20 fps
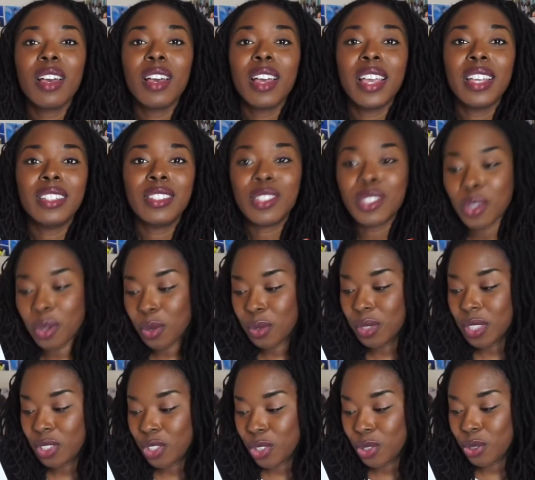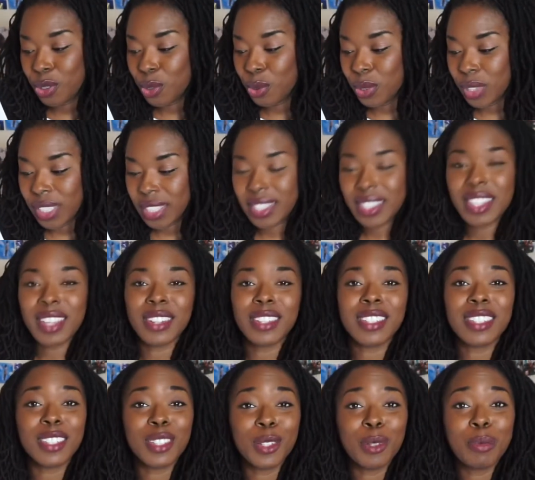And so the to-do list there is
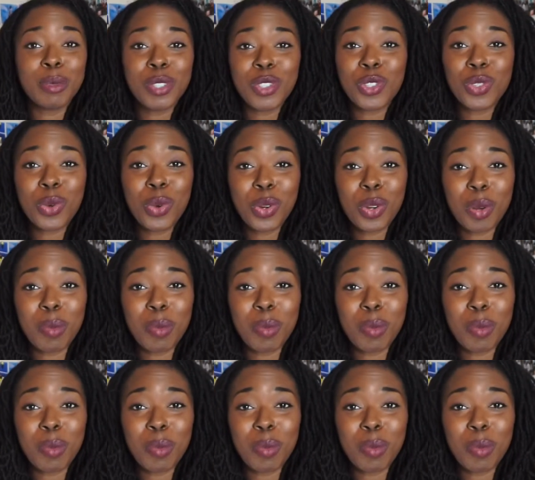a little bit shorter